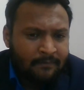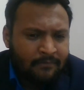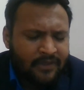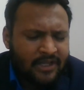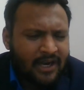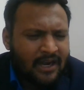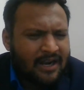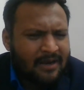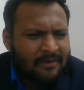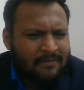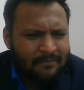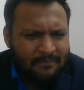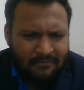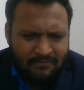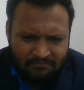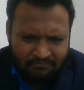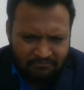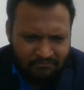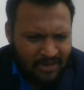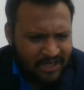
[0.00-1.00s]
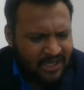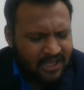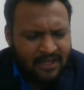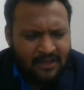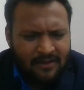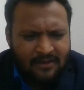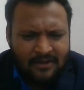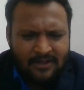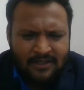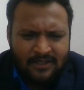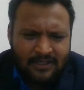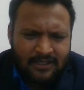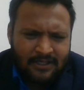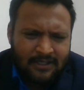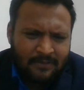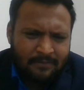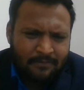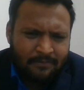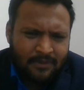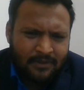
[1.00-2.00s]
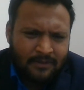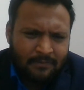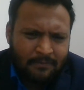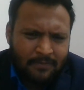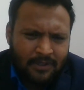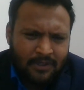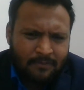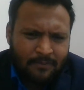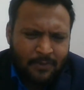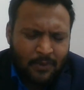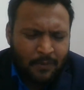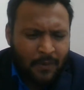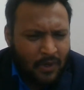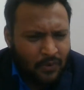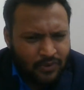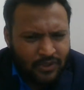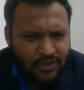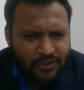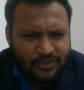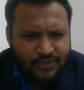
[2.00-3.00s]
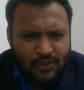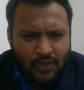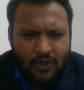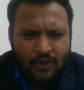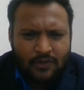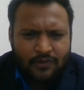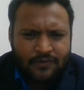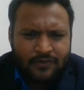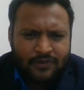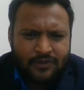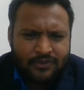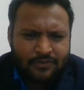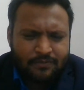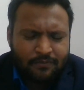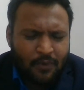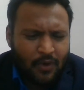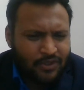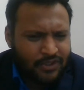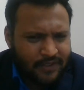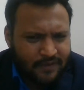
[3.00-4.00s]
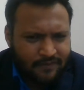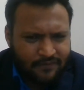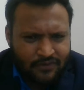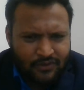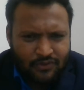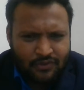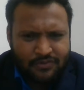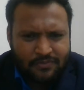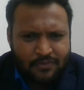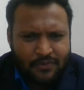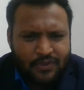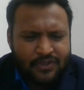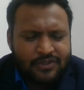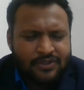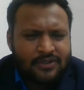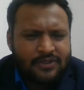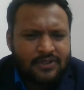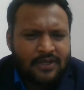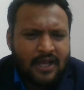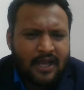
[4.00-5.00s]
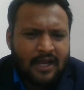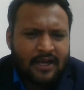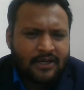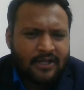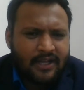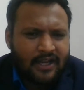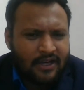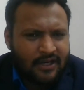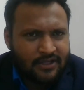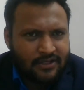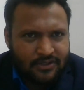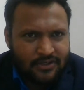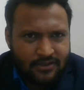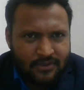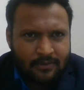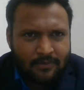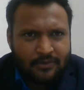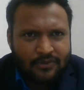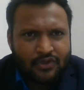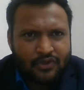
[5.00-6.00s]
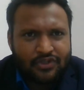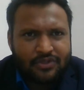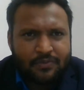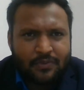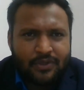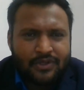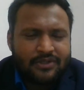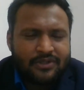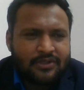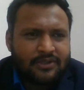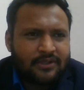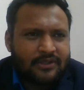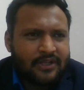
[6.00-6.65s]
there are many uh, uh, propounders of uh, positive jurisprudence and English jurisprudence.